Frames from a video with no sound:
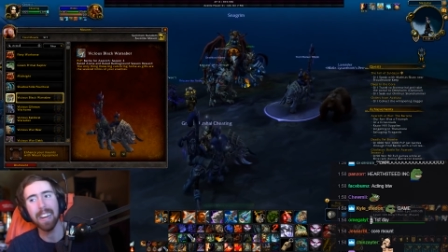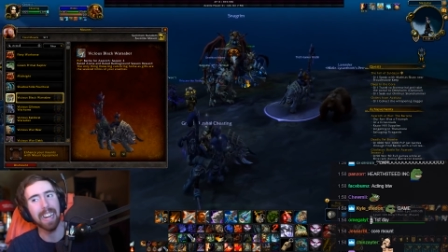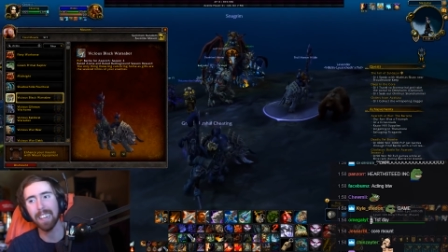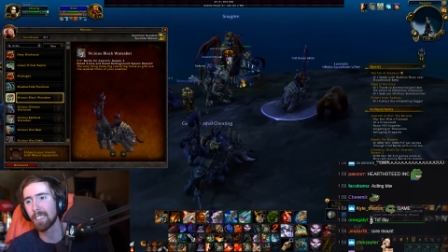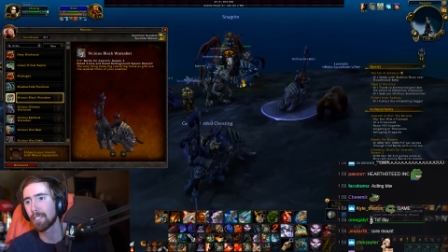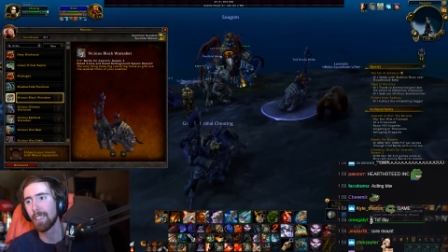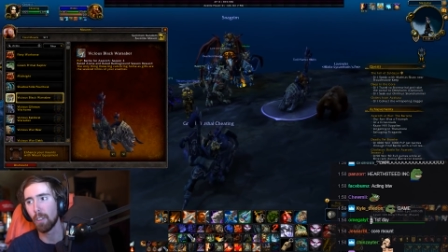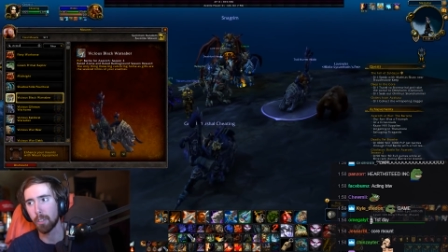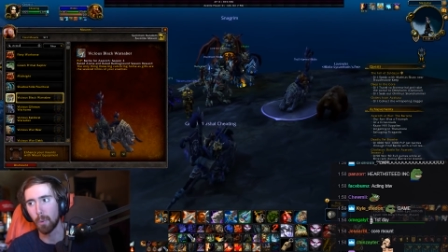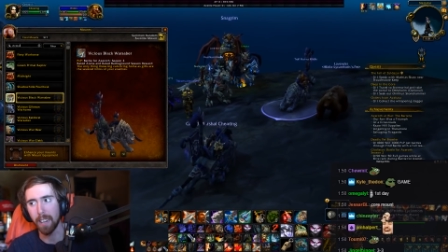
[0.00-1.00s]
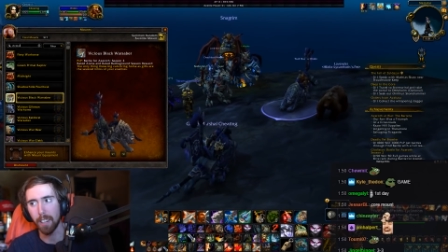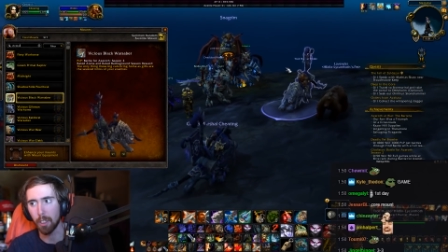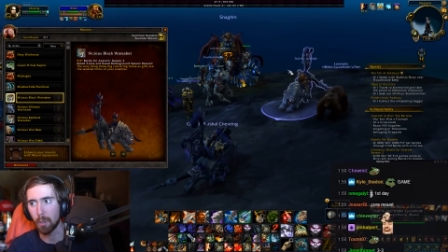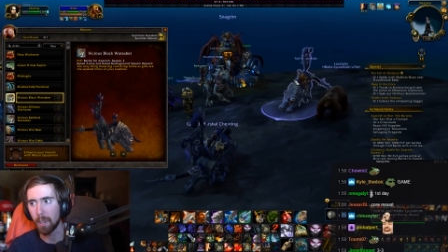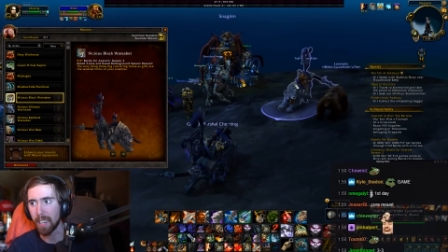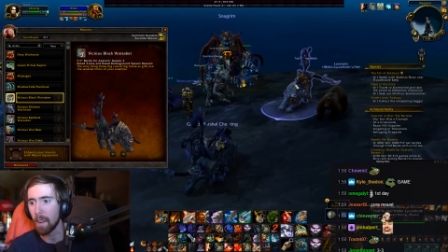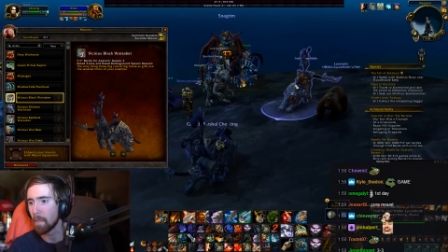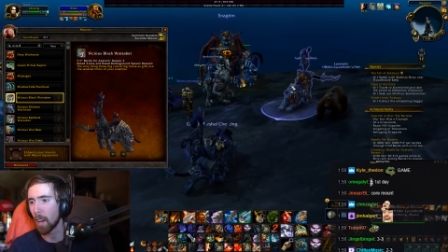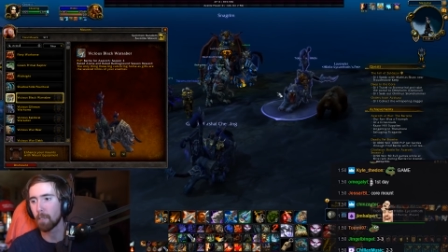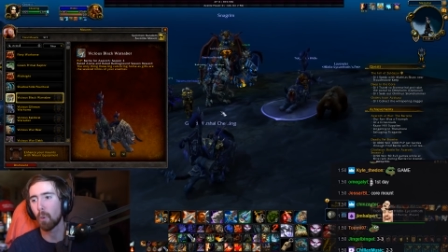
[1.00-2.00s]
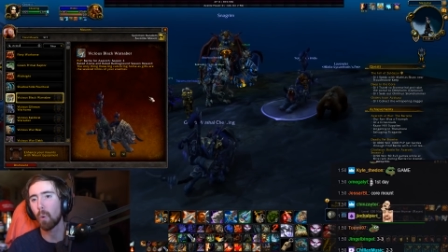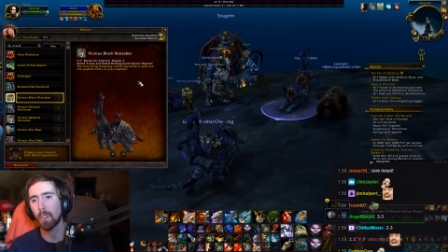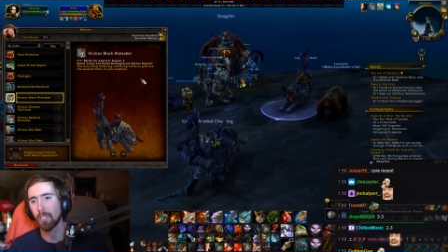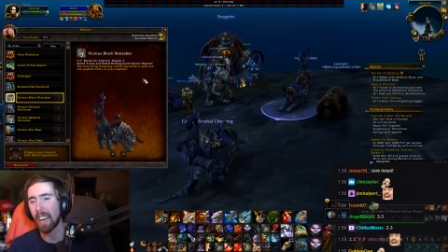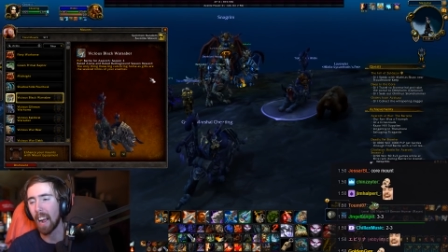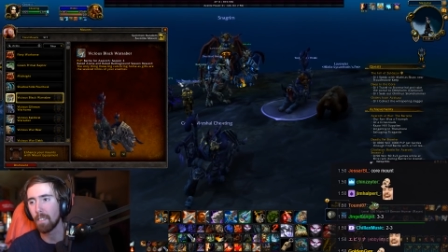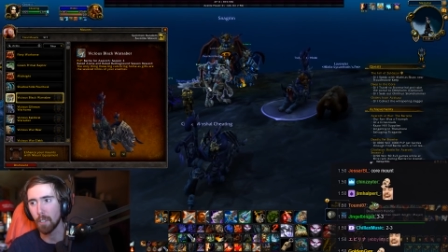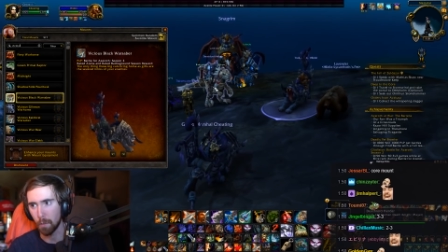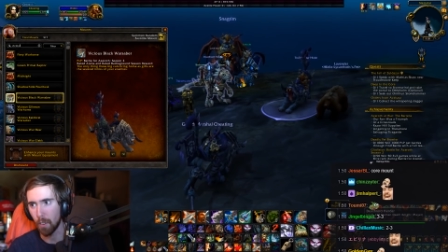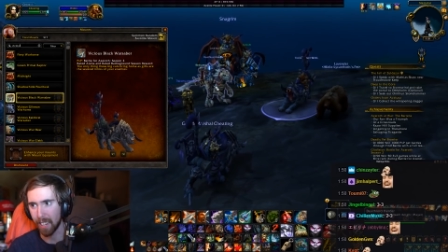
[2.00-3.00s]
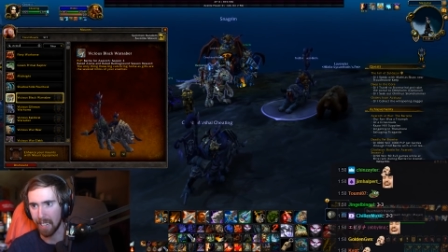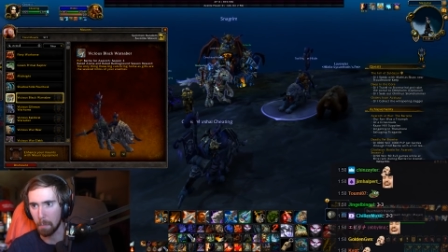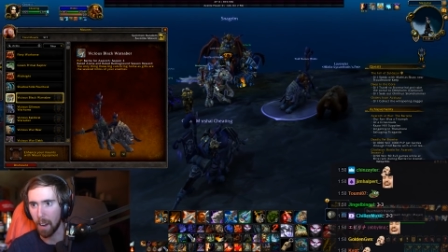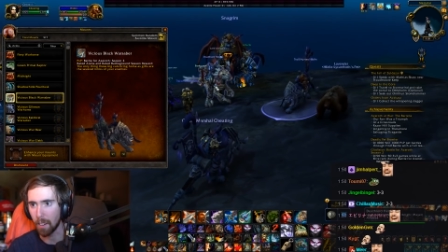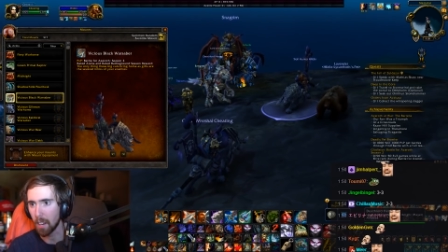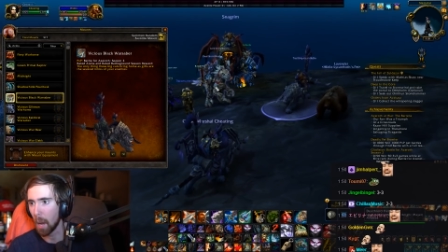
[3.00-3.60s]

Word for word: It is still three to three. Of course I have this fucking mount.